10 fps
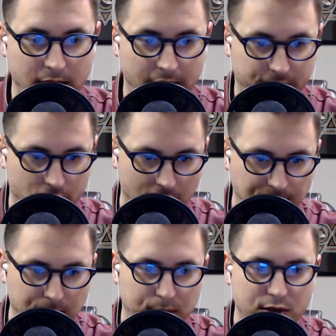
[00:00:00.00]
not of
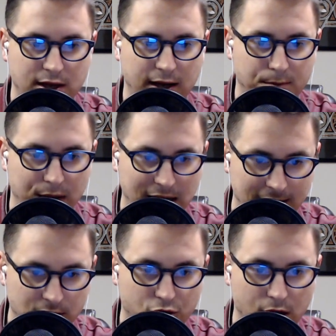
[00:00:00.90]
corruptible seed, but
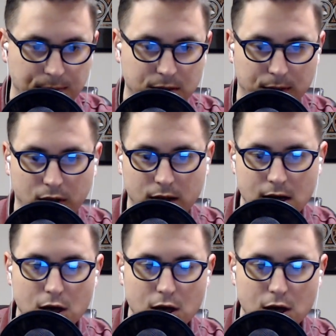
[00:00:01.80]
incorruptible,